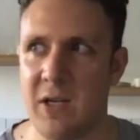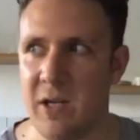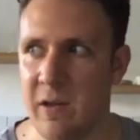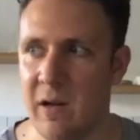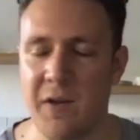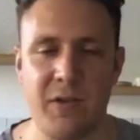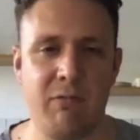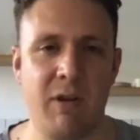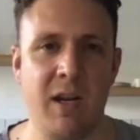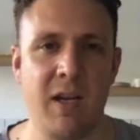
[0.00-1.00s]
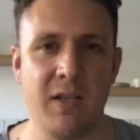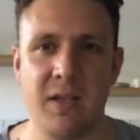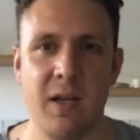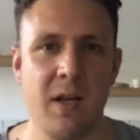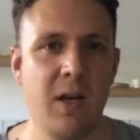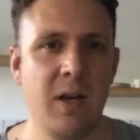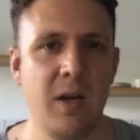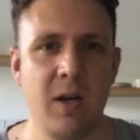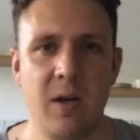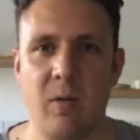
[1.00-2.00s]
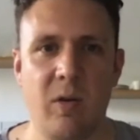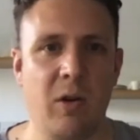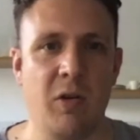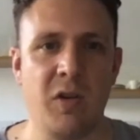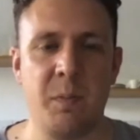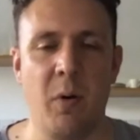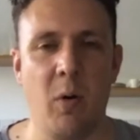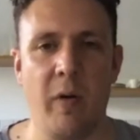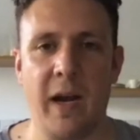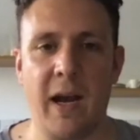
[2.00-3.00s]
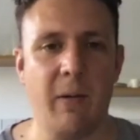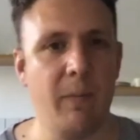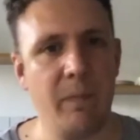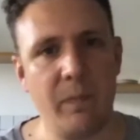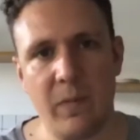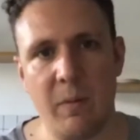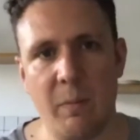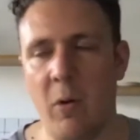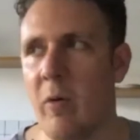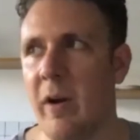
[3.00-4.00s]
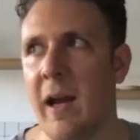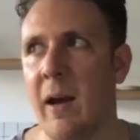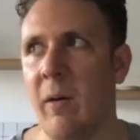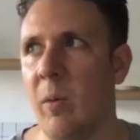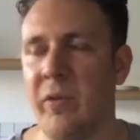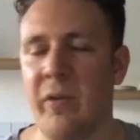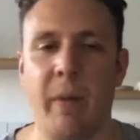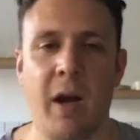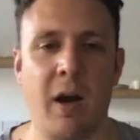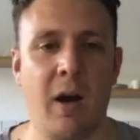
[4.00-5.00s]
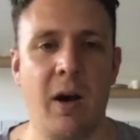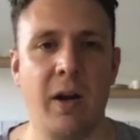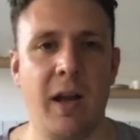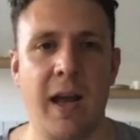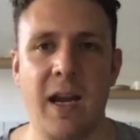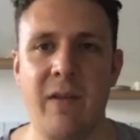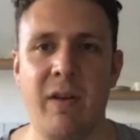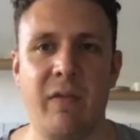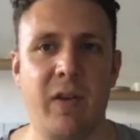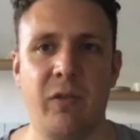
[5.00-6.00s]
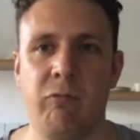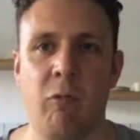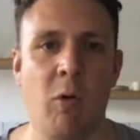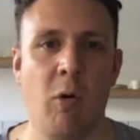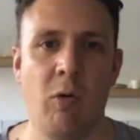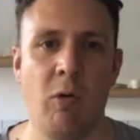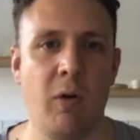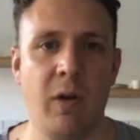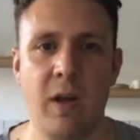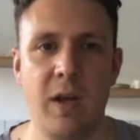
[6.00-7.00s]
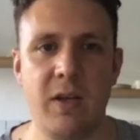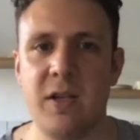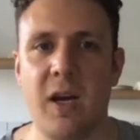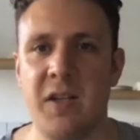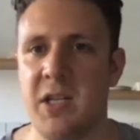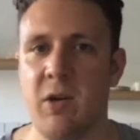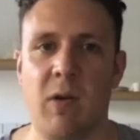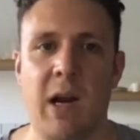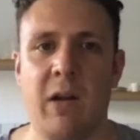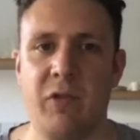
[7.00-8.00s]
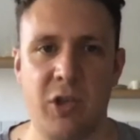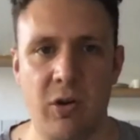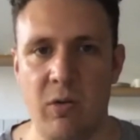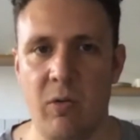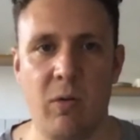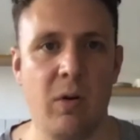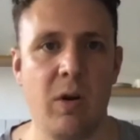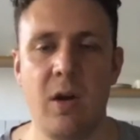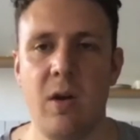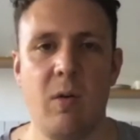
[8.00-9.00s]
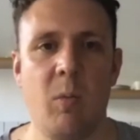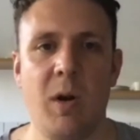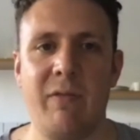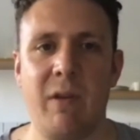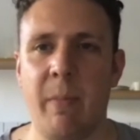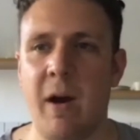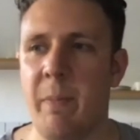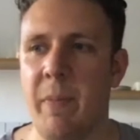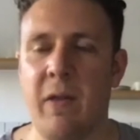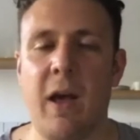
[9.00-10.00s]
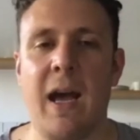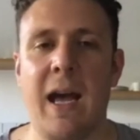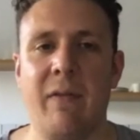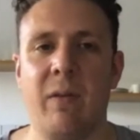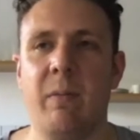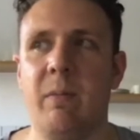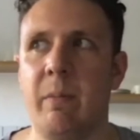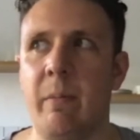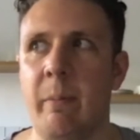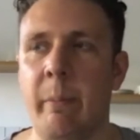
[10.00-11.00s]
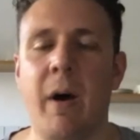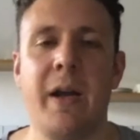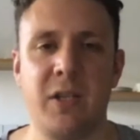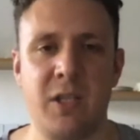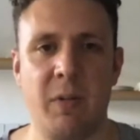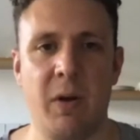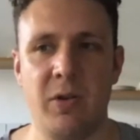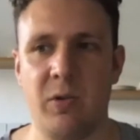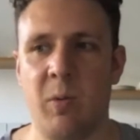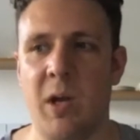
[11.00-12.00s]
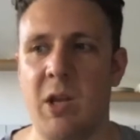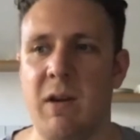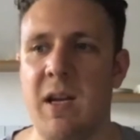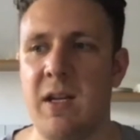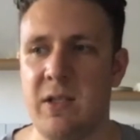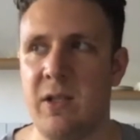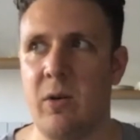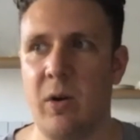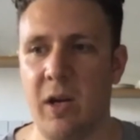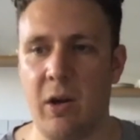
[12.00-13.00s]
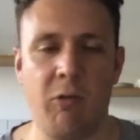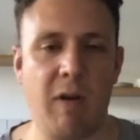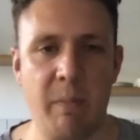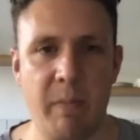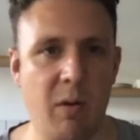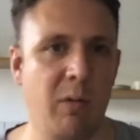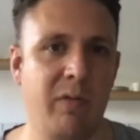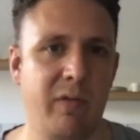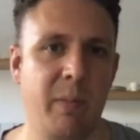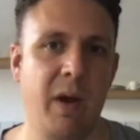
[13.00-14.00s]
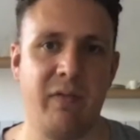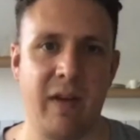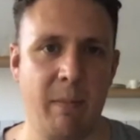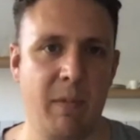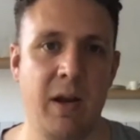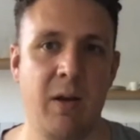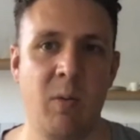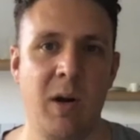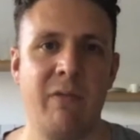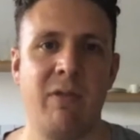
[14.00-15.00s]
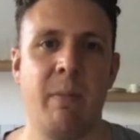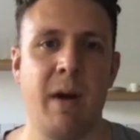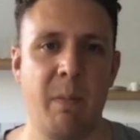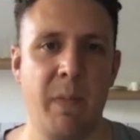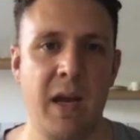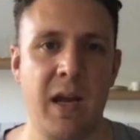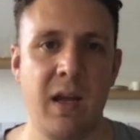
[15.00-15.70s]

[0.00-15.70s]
the last 3 years, just pouring out what's in my heart, even if it's raw or dirty or out of tune or whatever it might be that I have at my disposal, whether it is cooking a great meal for my family or whatever it might be.